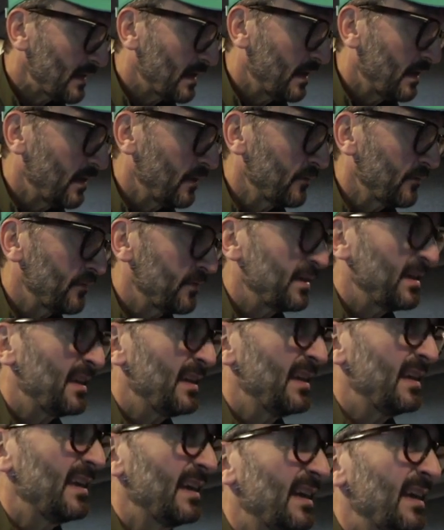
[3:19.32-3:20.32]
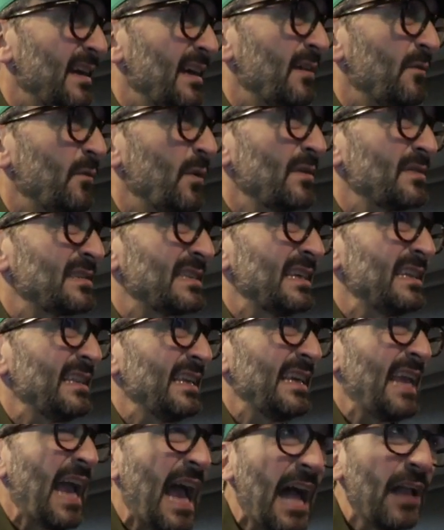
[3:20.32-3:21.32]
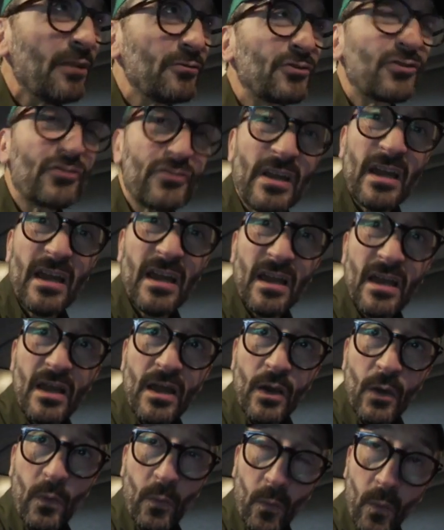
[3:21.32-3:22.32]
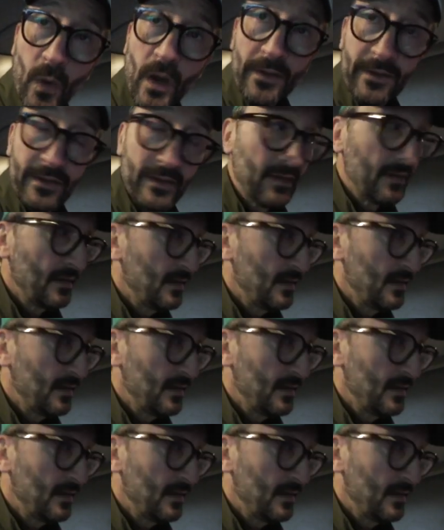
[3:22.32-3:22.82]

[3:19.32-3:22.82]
what is it, the Ultra 1,